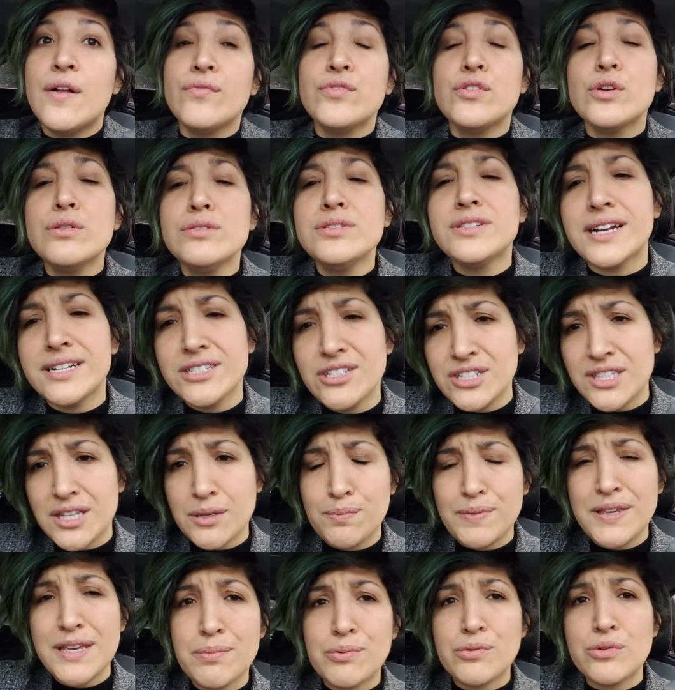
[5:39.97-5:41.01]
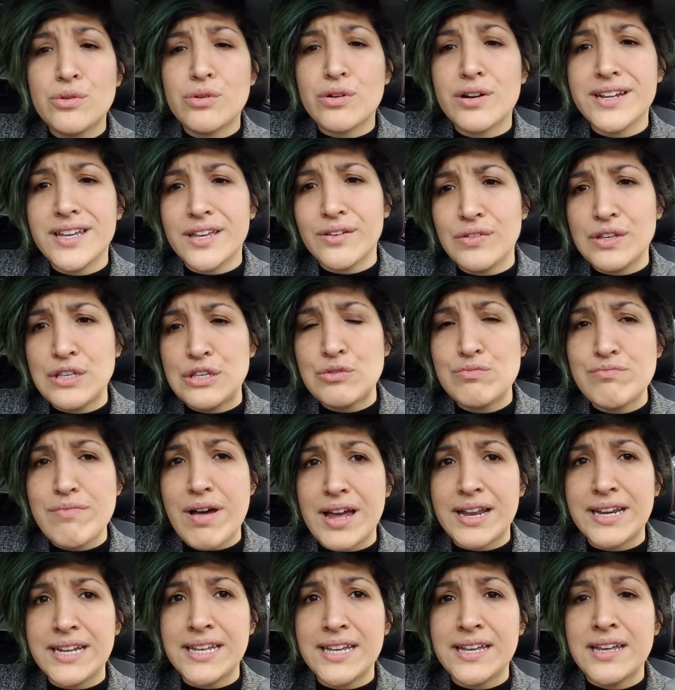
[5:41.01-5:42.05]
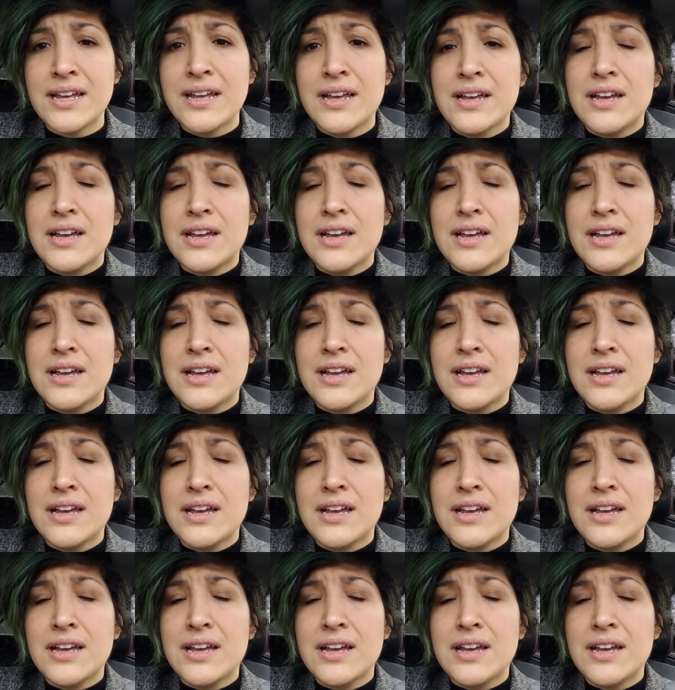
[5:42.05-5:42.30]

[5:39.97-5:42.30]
don't touch the people who are giving you money.